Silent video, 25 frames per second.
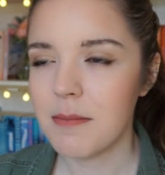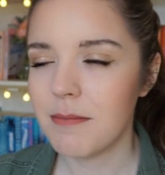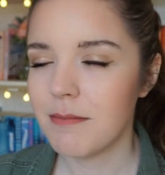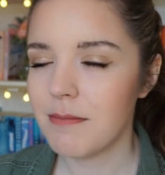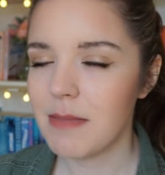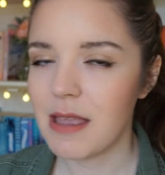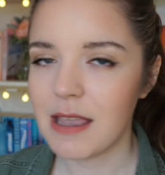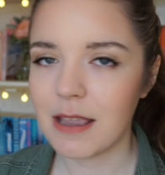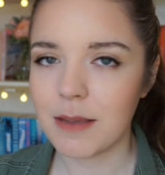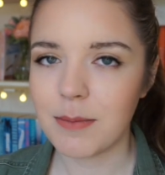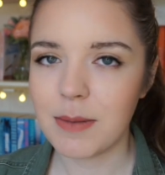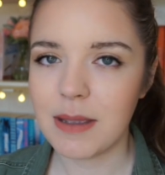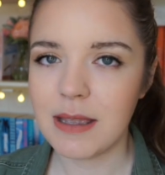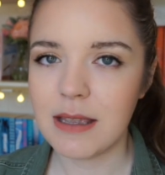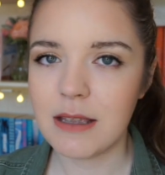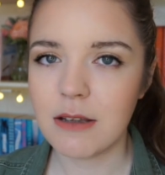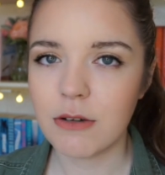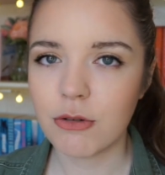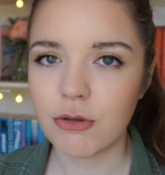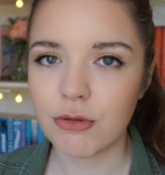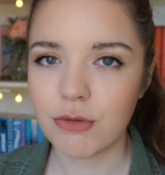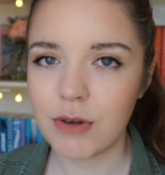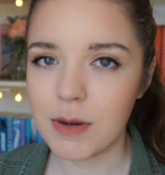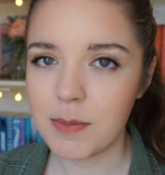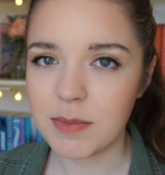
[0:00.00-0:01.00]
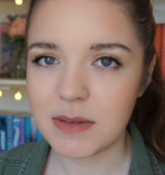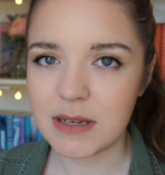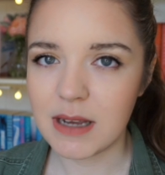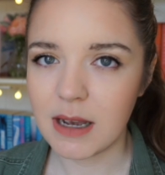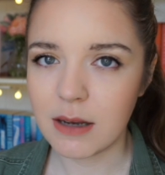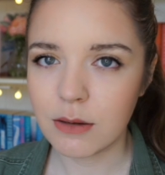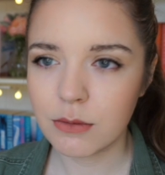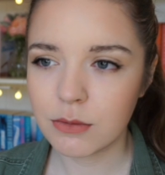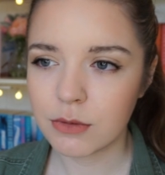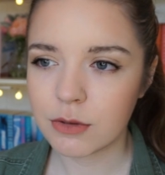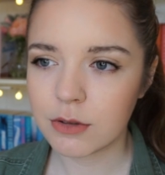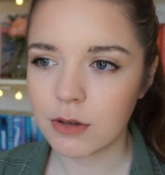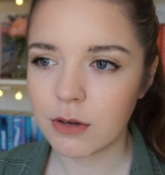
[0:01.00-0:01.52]
make me creeped
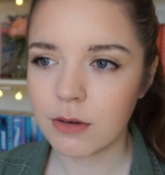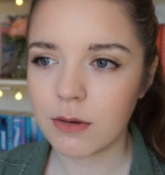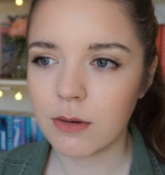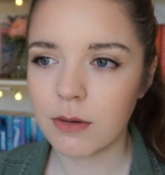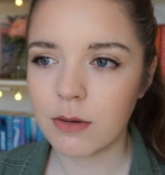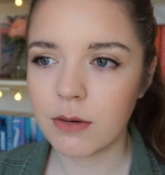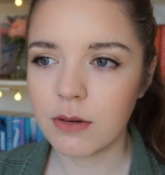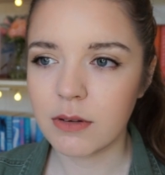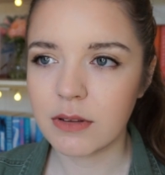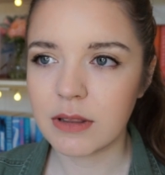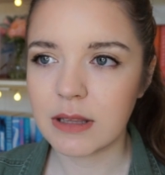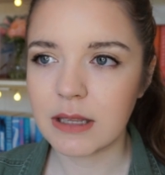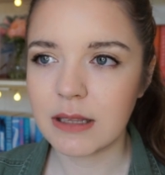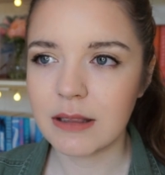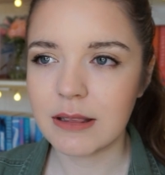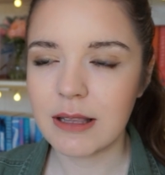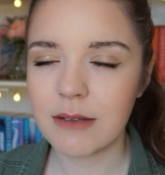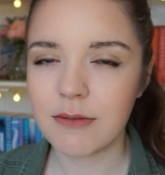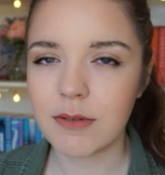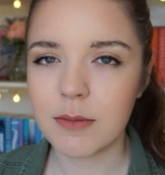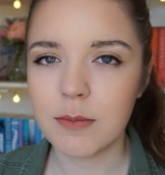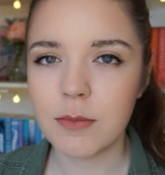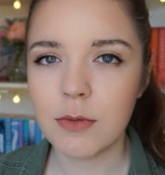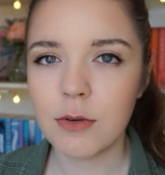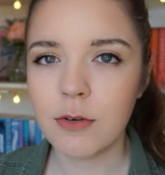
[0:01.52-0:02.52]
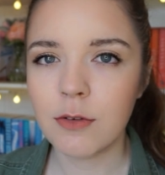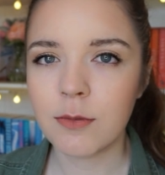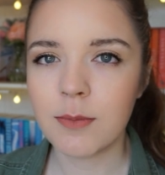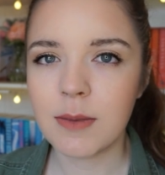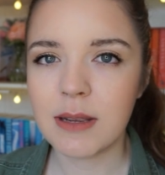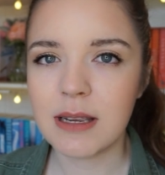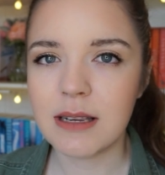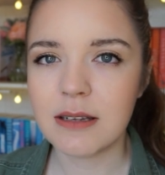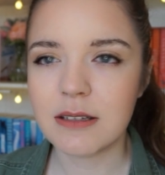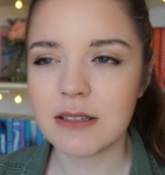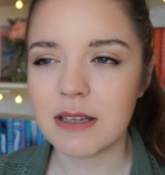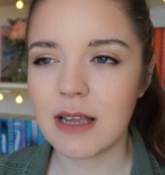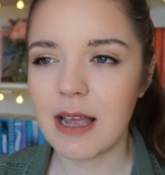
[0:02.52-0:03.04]
out, or they'll never move
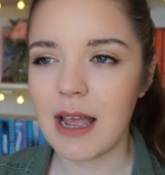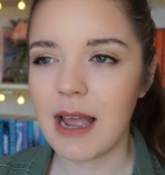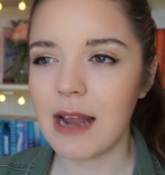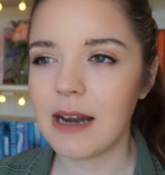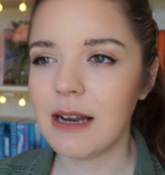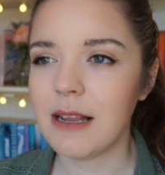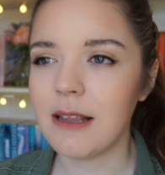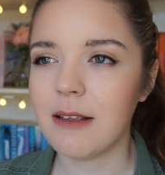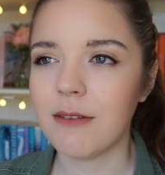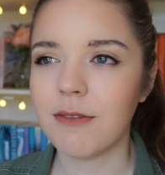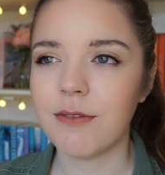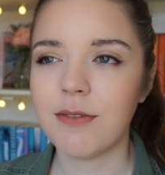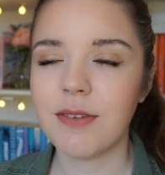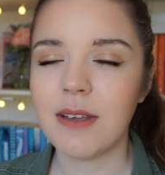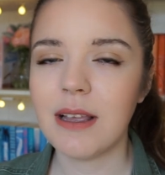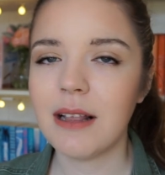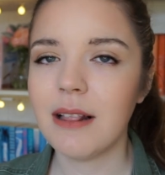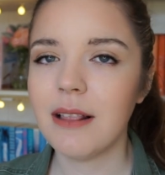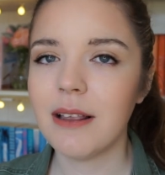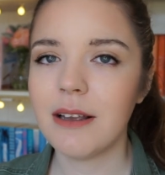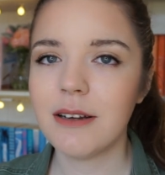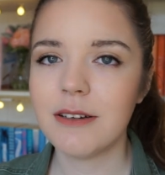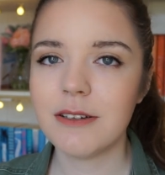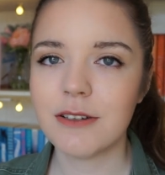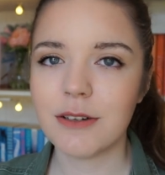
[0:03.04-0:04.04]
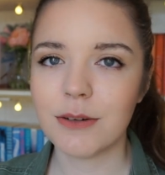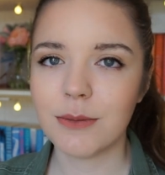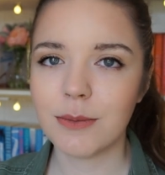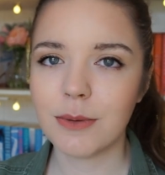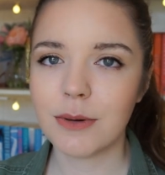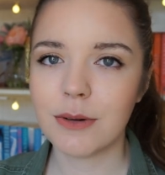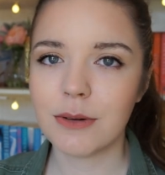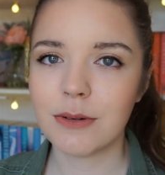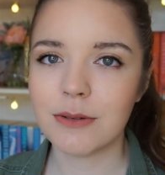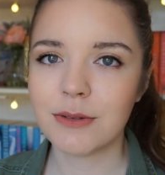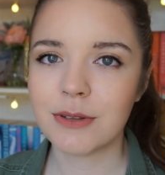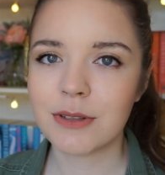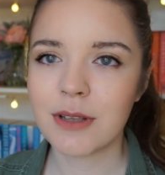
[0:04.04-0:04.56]
me to any feeling
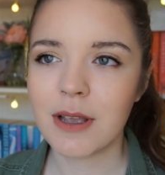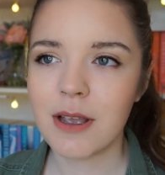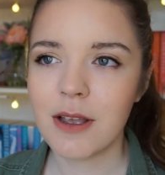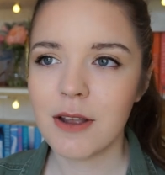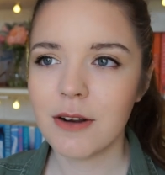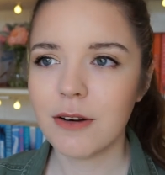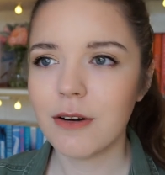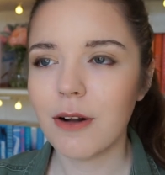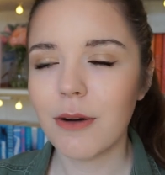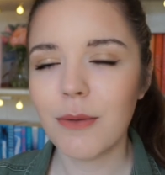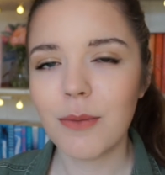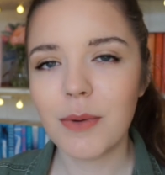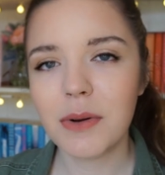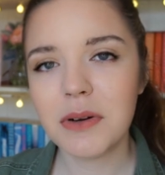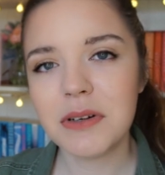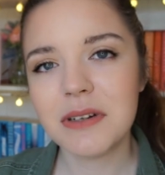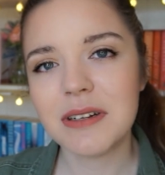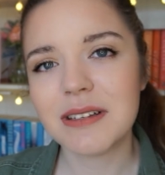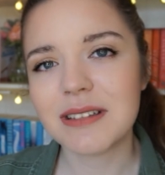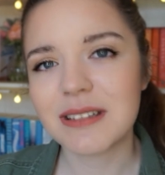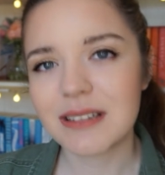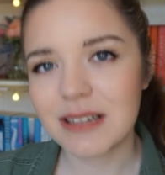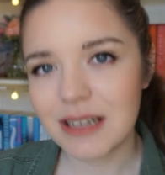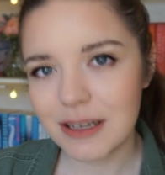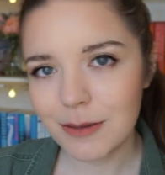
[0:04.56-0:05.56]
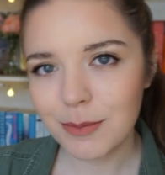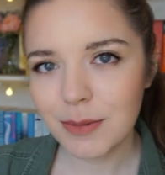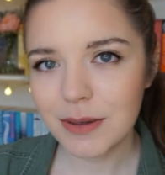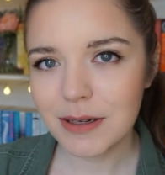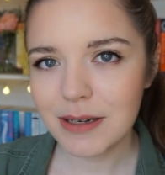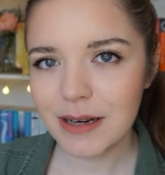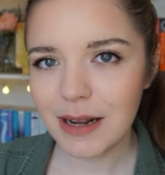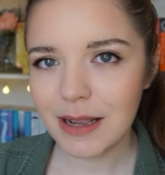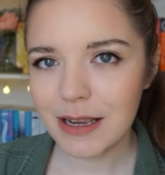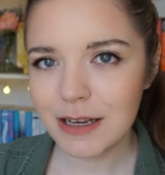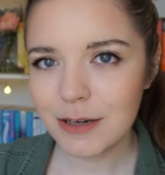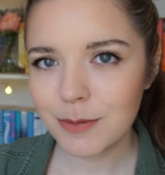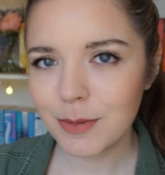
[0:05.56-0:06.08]
towards not wanting to sleep at
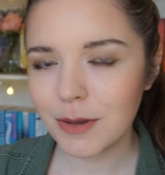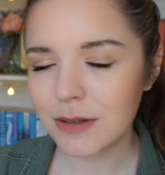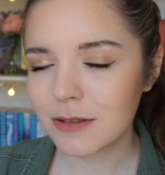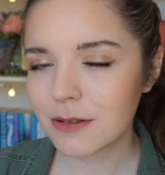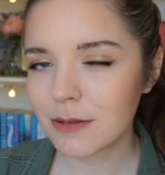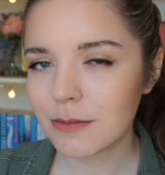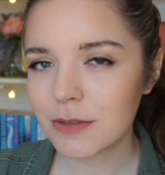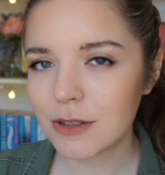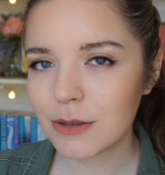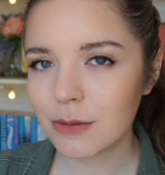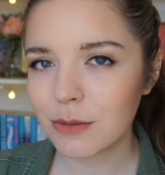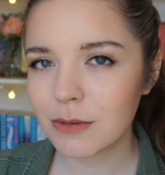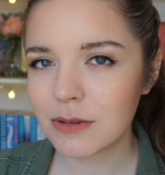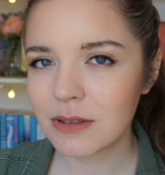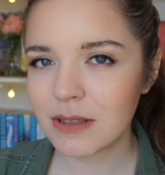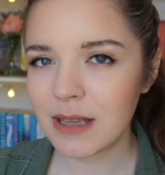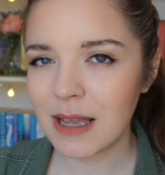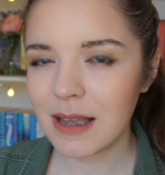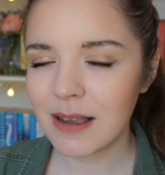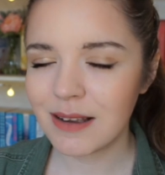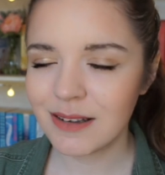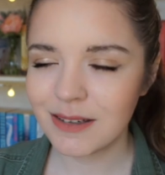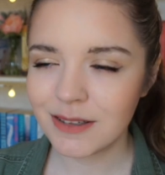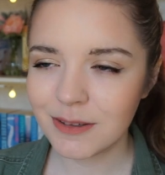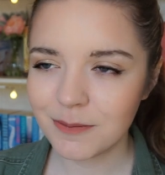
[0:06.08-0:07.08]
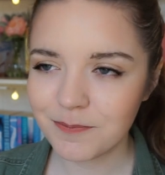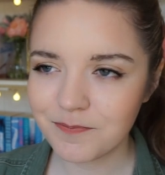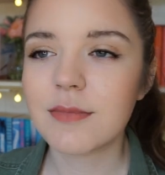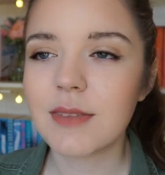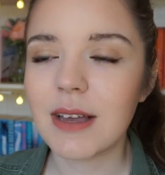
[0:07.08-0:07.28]
night because I'm so scared.